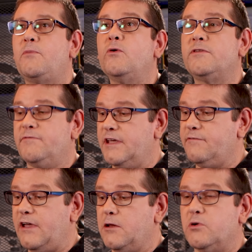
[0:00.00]
Both of the
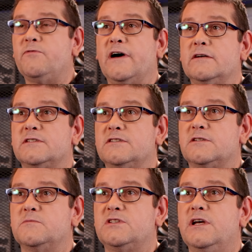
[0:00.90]
available file
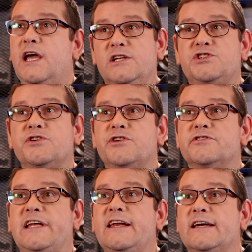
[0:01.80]
systems ensure
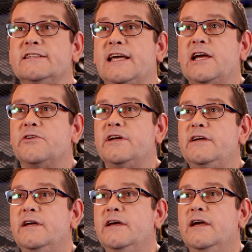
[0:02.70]
your data
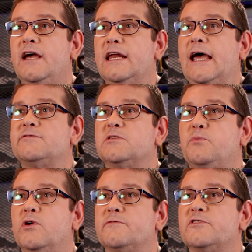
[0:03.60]
integrity and have
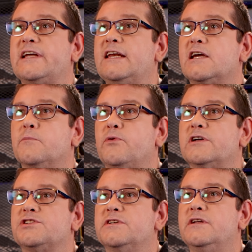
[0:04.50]
support for data
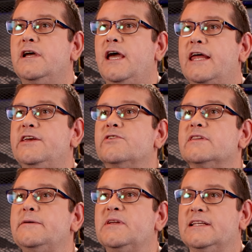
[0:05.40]
compression and near
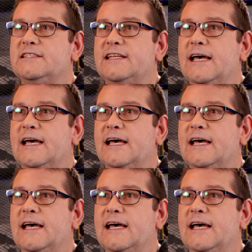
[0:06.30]
limitless